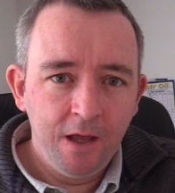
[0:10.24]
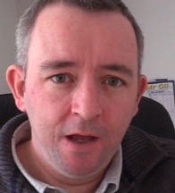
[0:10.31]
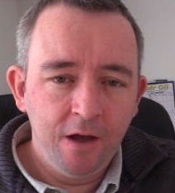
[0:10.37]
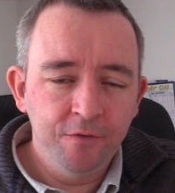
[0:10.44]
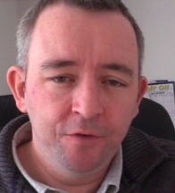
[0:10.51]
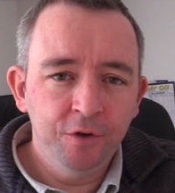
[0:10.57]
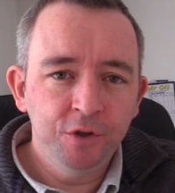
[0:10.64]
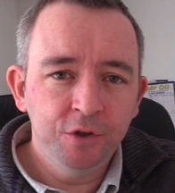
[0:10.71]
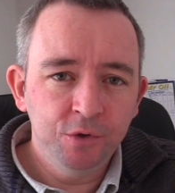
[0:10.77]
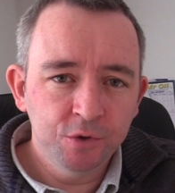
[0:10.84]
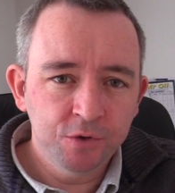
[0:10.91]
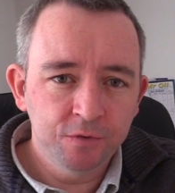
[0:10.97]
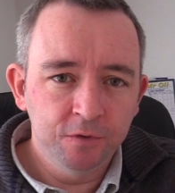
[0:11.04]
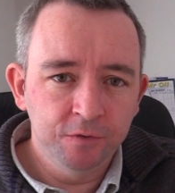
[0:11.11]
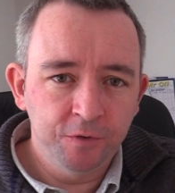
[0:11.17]
A very
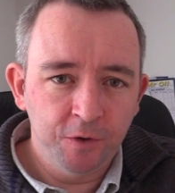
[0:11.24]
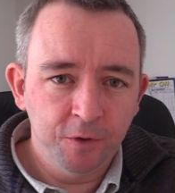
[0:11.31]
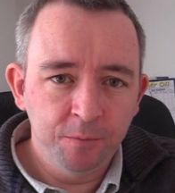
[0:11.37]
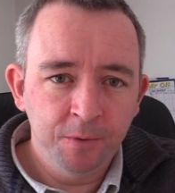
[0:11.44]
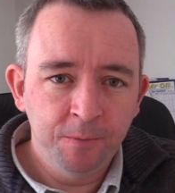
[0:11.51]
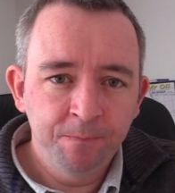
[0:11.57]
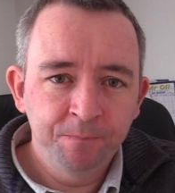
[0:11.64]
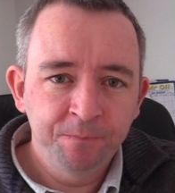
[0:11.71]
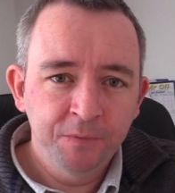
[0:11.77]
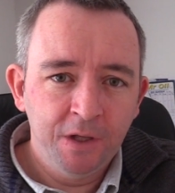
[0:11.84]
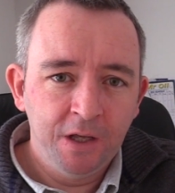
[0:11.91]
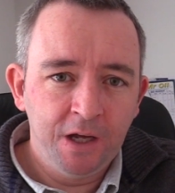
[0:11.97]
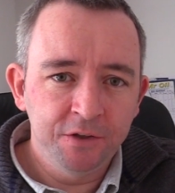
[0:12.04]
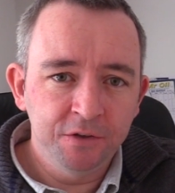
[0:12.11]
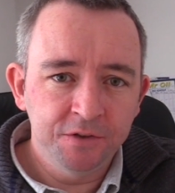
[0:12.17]
useful verb,
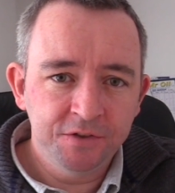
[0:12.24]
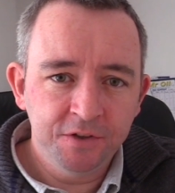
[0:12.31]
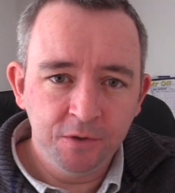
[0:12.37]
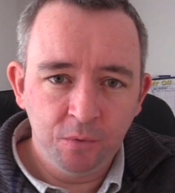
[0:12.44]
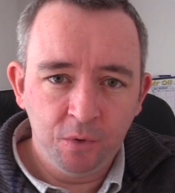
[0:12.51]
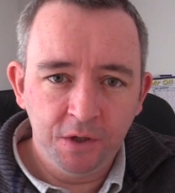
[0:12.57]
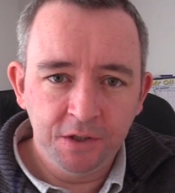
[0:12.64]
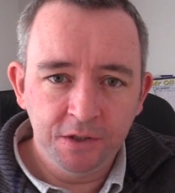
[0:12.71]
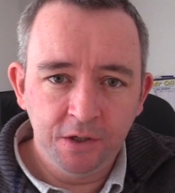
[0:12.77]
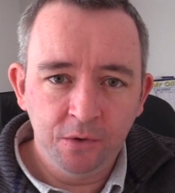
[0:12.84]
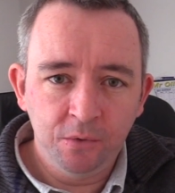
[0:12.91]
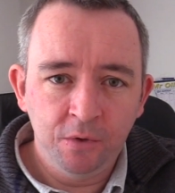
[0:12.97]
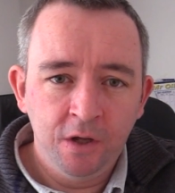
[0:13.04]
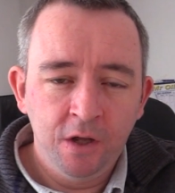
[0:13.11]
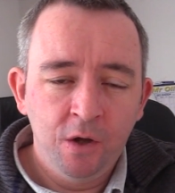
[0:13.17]
and you'll see why
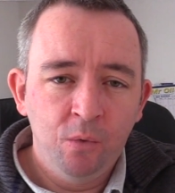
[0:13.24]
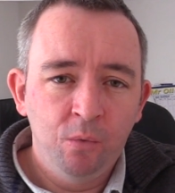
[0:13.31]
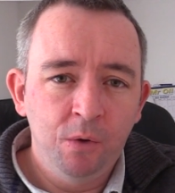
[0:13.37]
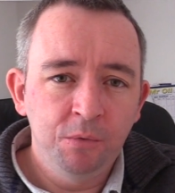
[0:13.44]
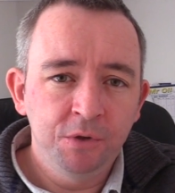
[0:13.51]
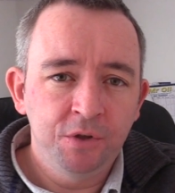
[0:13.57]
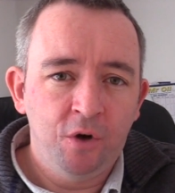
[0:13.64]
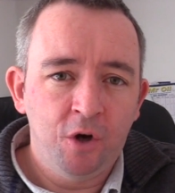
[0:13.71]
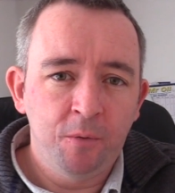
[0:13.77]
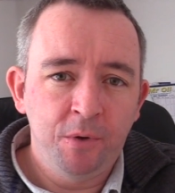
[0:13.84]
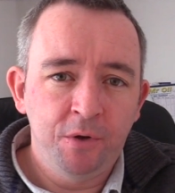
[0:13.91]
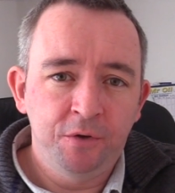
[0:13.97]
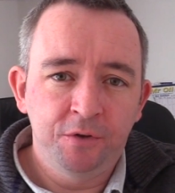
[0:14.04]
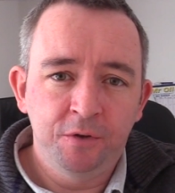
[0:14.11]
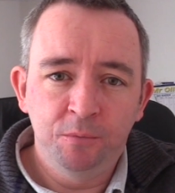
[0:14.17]
now when we talk
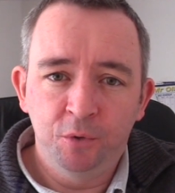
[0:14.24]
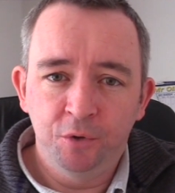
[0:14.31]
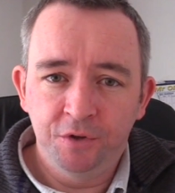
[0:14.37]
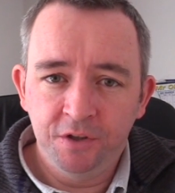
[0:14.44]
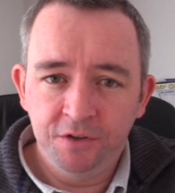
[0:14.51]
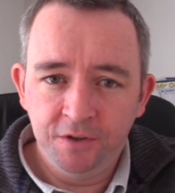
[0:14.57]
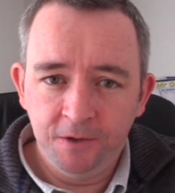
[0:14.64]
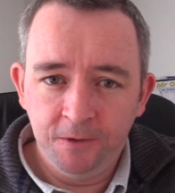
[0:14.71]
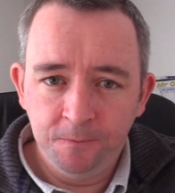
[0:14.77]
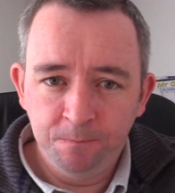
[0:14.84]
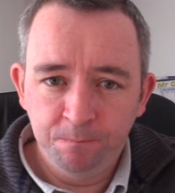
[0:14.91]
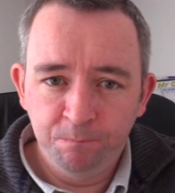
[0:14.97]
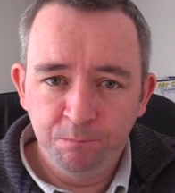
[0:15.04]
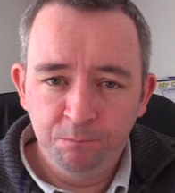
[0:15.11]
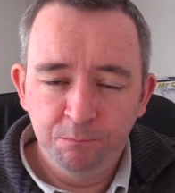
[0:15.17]
about it in more detail.
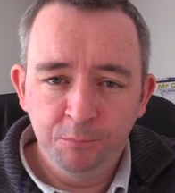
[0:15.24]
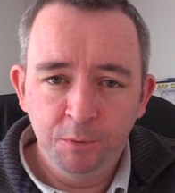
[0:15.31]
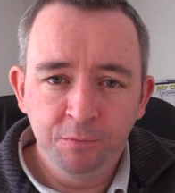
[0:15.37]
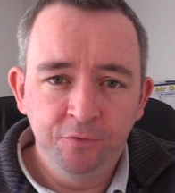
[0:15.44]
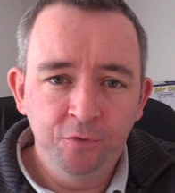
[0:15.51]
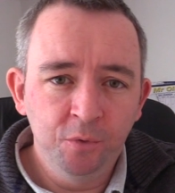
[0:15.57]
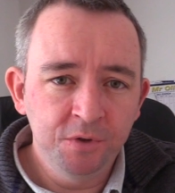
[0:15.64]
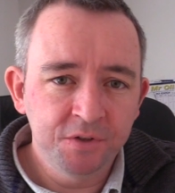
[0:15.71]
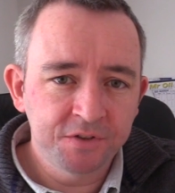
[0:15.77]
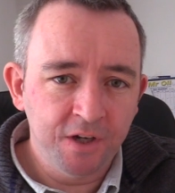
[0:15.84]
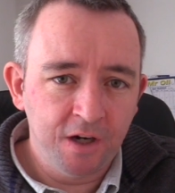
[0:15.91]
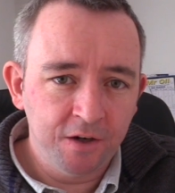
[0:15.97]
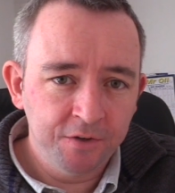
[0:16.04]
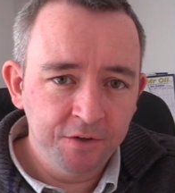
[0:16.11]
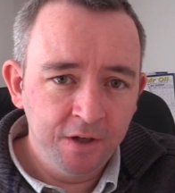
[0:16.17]
But before we
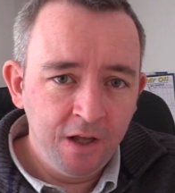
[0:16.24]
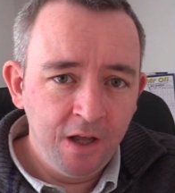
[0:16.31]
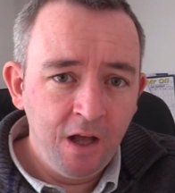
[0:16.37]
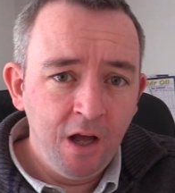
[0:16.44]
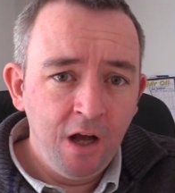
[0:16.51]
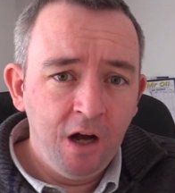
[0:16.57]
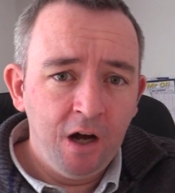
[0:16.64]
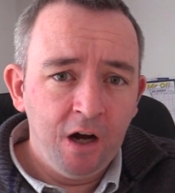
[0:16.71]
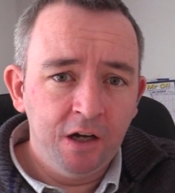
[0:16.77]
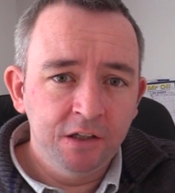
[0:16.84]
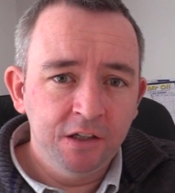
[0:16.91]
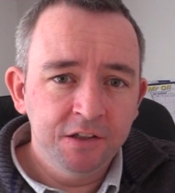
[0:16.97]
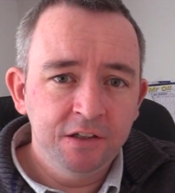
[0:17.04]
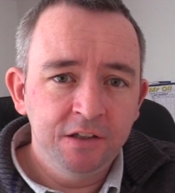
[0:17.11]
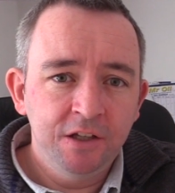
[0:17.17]
start, I'd
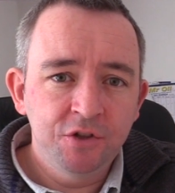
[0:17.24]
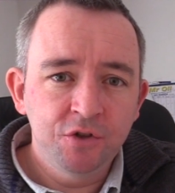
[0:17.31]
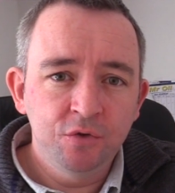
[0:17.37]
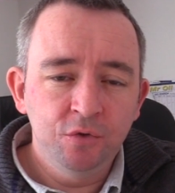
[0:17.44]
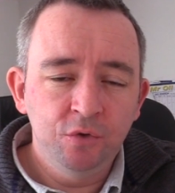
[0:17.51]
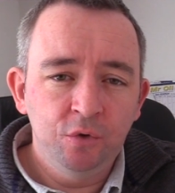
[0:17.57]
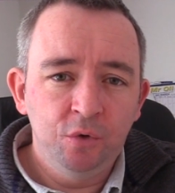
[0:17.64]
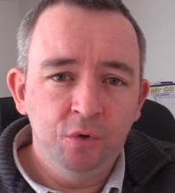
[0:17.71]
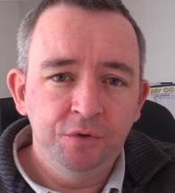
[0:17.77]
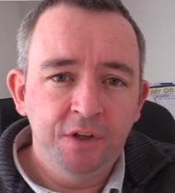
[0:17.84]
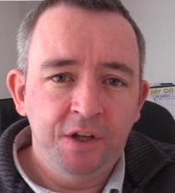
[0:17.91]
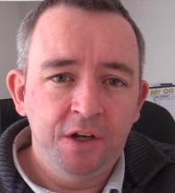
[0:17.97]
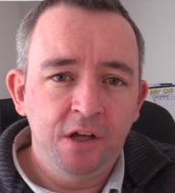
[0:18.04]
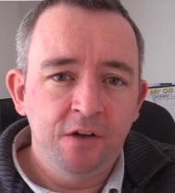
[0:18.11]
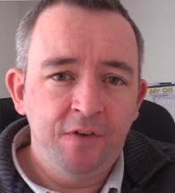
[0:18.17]
like to let you know
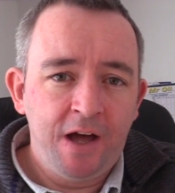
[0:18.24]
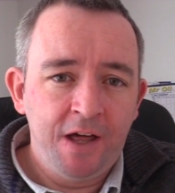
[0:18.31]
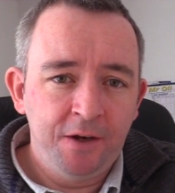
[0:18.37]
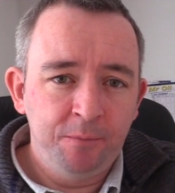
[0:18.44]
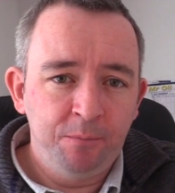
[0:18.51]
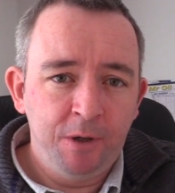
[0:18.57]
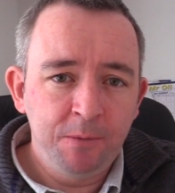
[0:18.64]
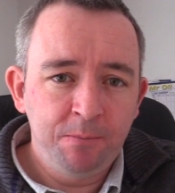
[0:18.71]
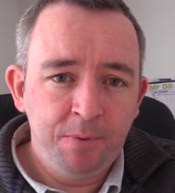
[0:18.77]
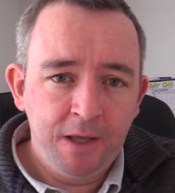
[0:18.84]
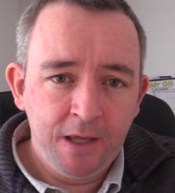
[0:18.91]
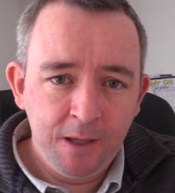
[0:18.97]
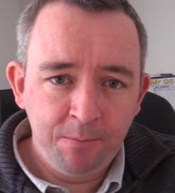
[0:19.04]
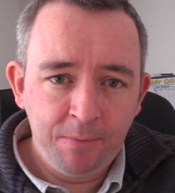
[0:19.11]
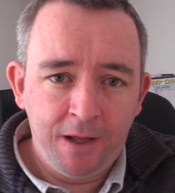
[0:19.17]
that I have added my
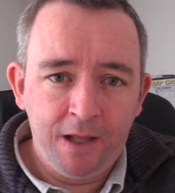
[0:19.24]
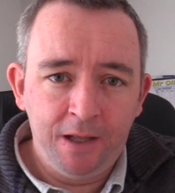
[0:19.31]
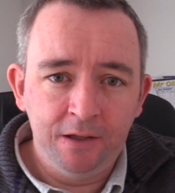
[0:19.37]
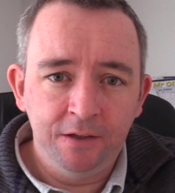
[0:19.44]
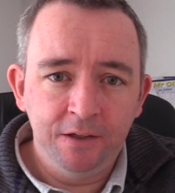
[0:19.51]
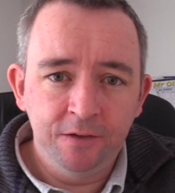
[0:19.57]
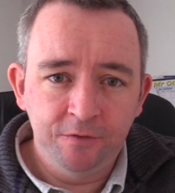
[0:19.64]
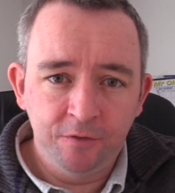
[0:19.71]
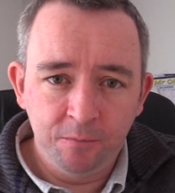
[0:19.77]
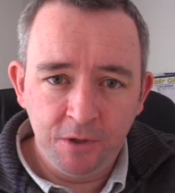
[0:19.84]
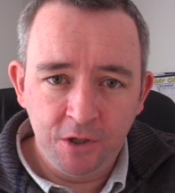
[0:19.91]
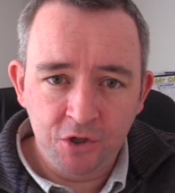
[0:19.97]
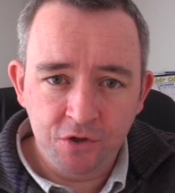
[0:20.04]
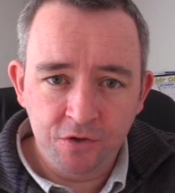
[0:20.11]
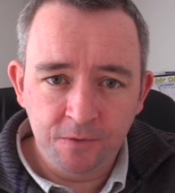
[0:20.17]
PayPal
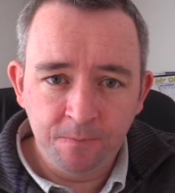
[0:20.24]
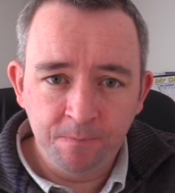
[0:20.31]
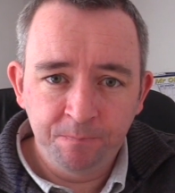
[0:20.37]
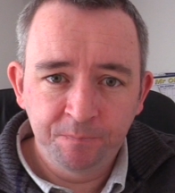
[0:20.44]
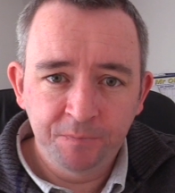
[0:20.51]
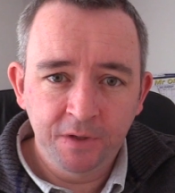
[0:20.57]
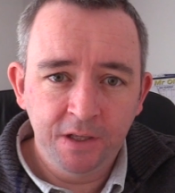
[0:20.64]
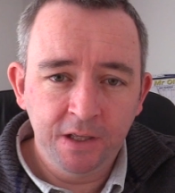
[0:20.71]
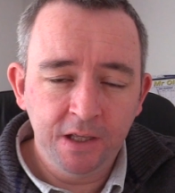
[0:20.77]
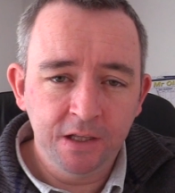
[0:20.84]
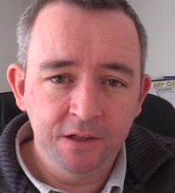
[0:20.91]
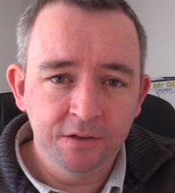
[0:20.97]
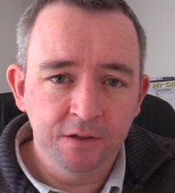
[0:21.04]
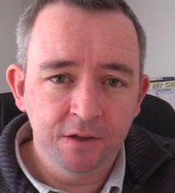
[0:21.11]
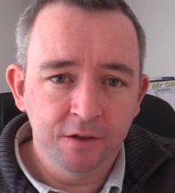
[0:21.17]
information
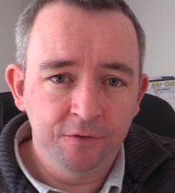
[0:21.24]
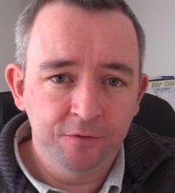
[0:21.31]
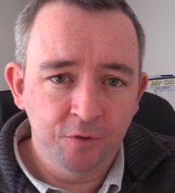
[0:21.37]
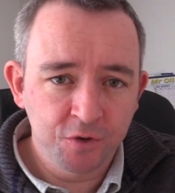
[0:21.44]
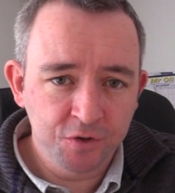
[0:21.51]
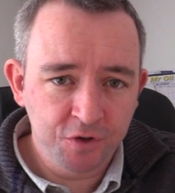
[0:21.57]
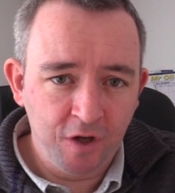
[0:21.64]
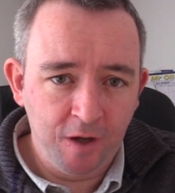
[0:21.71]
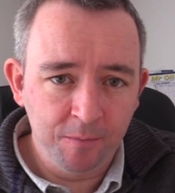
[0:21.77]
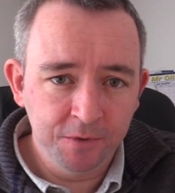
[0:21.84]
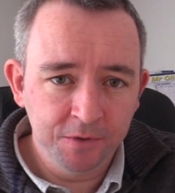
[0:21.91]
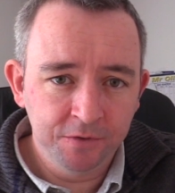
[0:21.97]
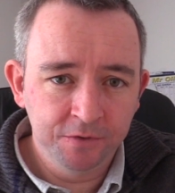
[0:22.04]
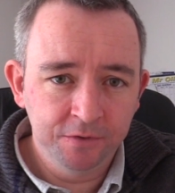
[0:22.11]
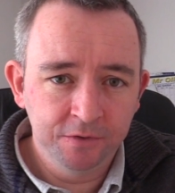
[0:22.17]
in the first
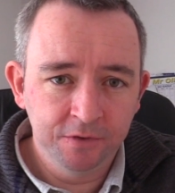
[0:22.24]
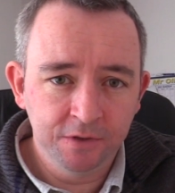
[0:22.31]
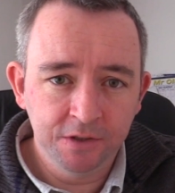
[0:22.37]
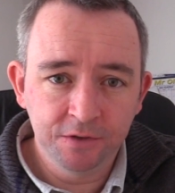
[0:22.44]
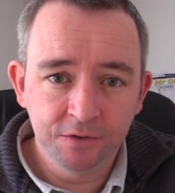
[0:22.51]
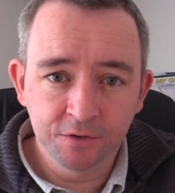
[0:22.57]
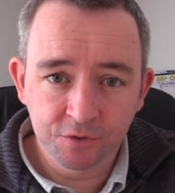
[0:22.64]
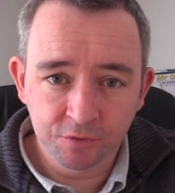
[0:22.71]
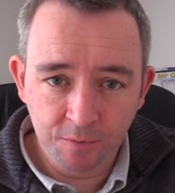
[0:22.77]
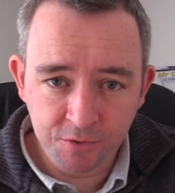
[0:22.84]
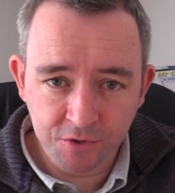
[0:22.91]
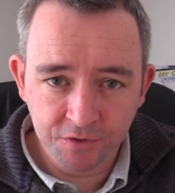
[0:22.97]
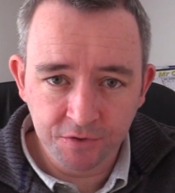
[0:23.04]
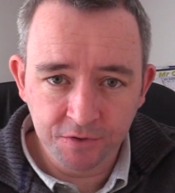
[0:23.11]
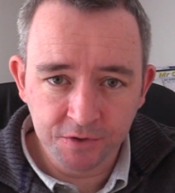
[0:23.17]
comment in the
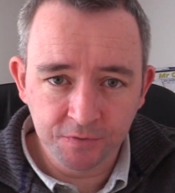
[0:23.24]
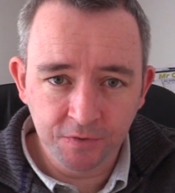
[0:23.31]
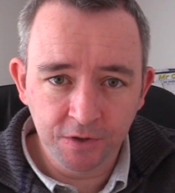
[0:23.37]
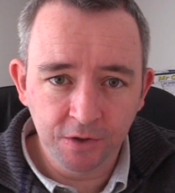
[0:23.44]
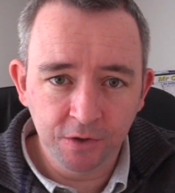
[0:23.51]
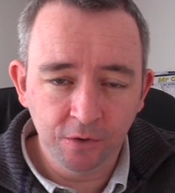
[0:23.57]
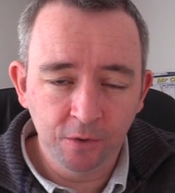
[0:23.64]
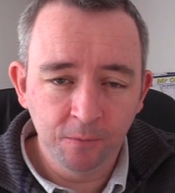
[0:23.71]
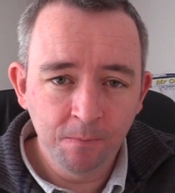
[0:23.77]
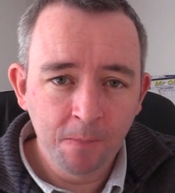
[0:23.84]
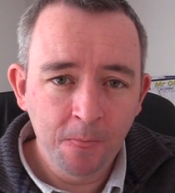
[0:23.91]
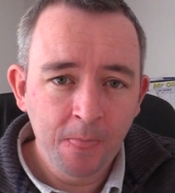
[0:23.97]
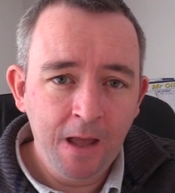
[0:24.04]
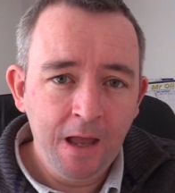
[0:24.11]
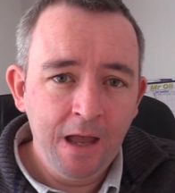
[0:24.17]
description to this video
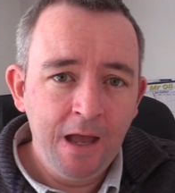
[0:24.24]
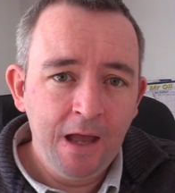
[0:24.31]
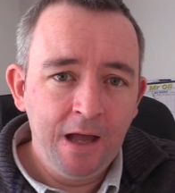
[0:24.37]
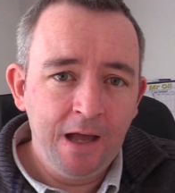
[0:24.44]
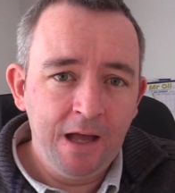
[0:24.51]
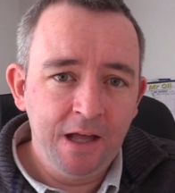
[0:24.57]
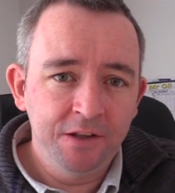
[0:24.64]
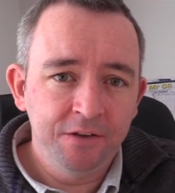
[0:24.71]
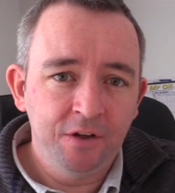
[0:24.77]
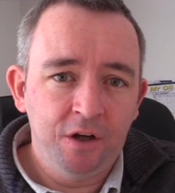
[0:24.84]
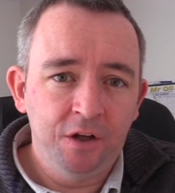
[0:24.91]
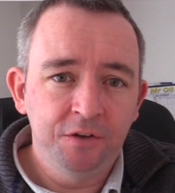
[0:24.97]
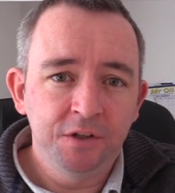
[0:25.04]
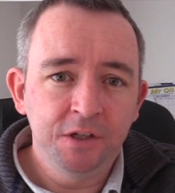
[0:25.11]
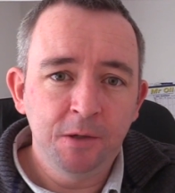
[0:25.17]
and
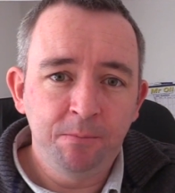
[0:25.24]
on the